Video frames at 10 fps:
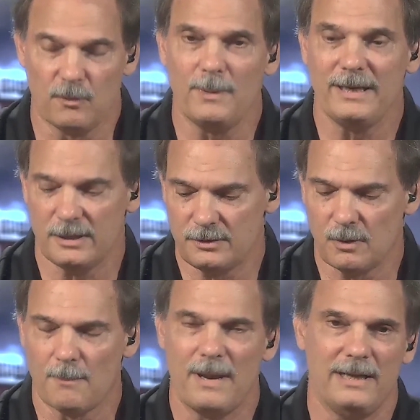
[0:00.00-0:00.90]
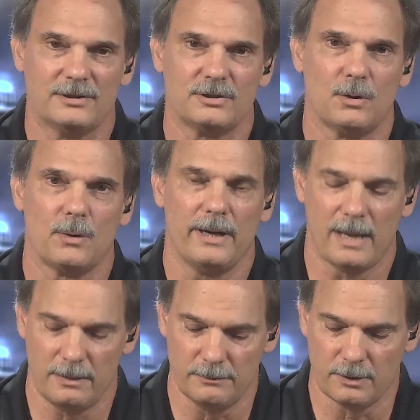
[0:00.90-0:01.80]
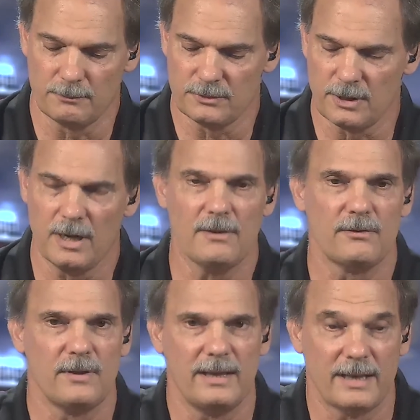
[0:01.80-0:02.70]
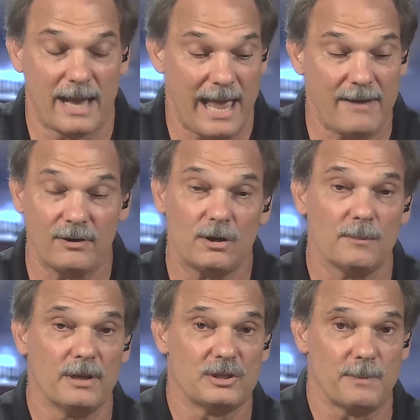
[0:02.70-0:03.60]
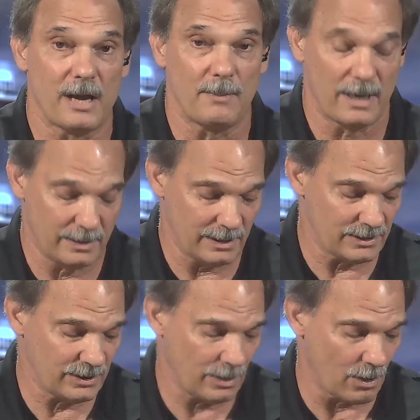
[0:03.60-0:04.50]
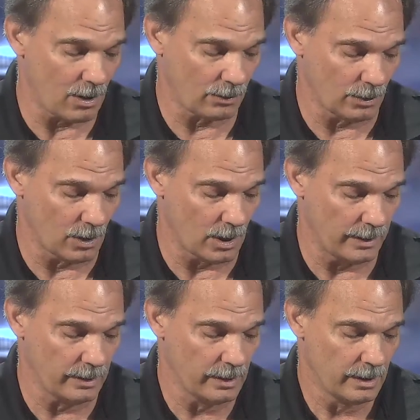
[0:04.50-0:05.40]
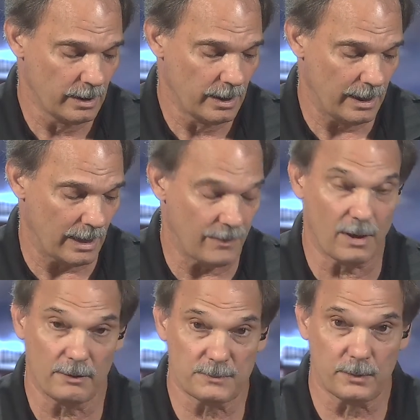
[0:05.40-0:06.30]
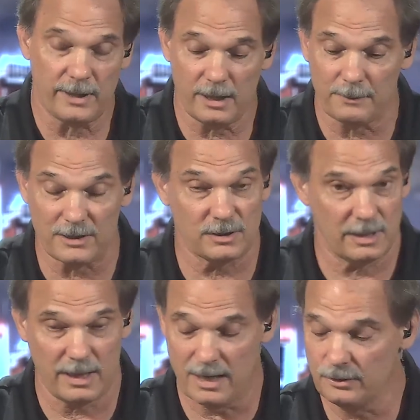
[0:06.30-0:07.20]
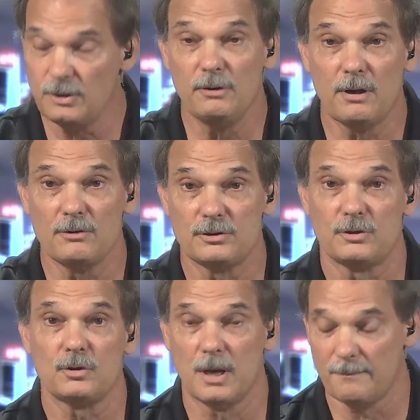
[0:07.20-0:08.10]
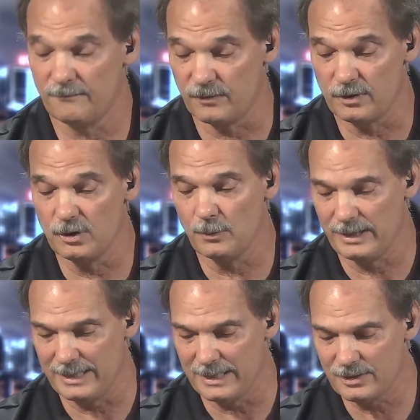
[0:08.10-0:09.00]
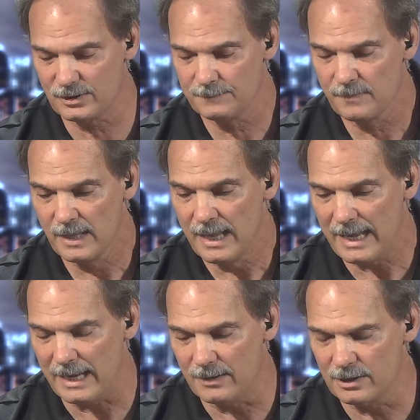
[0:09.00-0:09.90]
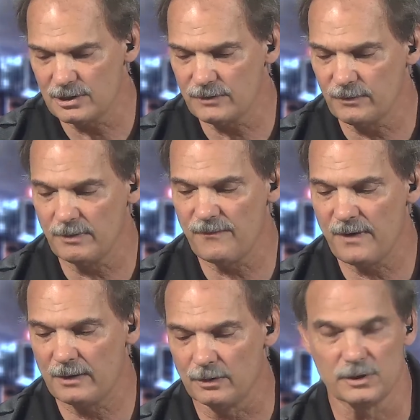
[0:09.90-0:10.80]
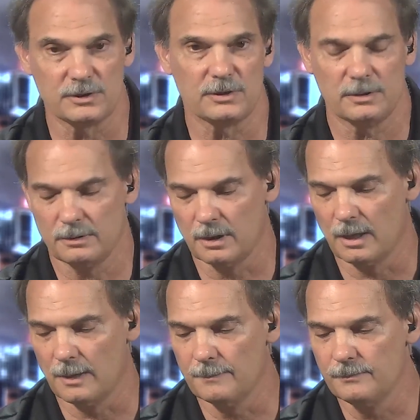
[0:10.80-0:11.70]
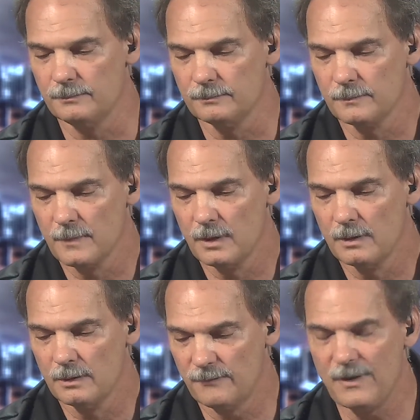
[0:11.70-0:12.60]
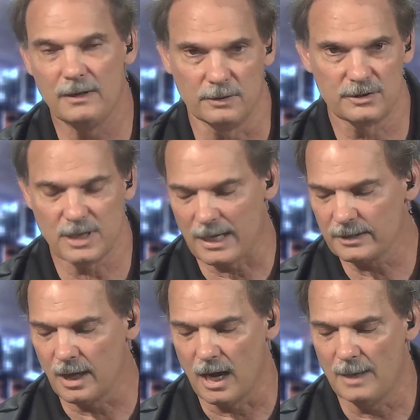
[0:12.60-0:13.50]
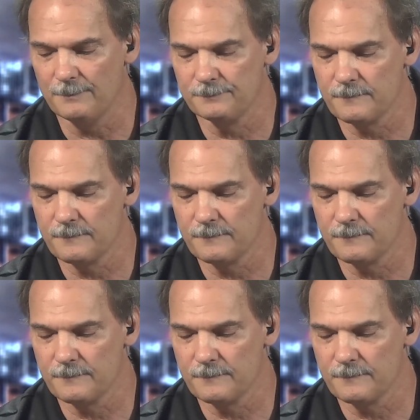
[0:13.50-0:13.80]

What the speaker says: we get to our main story, there was another thing that I haven't heard much about, but I did see an article on, and I thought it was pretty interesting, and kudos to Trump for doing this. And this is from the Federalist, thefederalist.com,